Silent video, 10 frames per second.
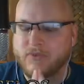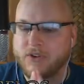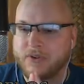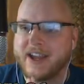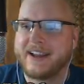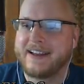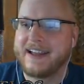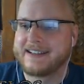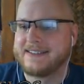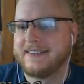Okay,
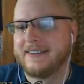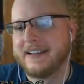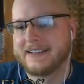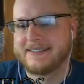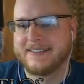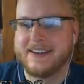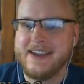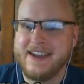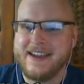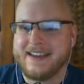excellent.
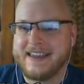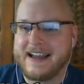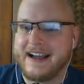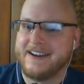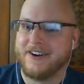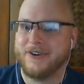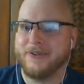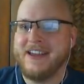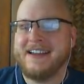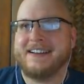Yeah, I know
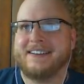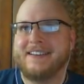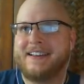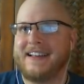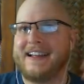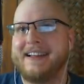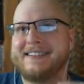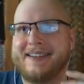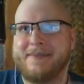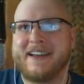
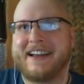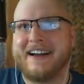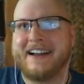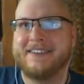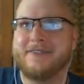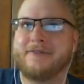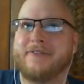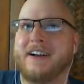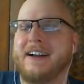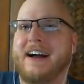it's something that kind of,
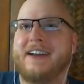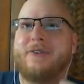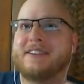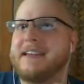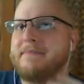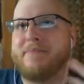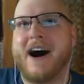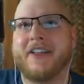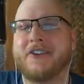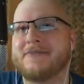I don't want to say
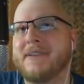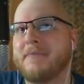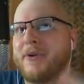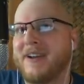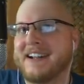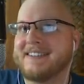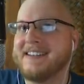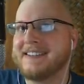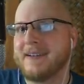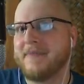bothers me, but when I
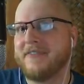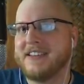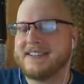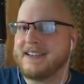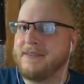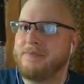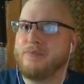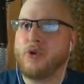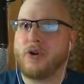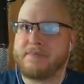see some of these
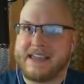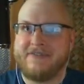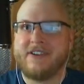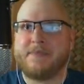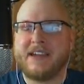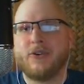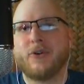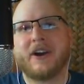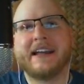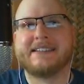more PvP
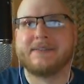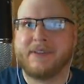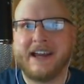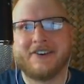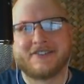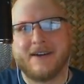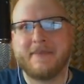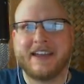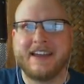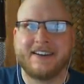oriented players
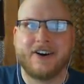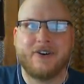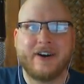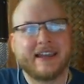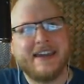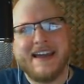coming in going,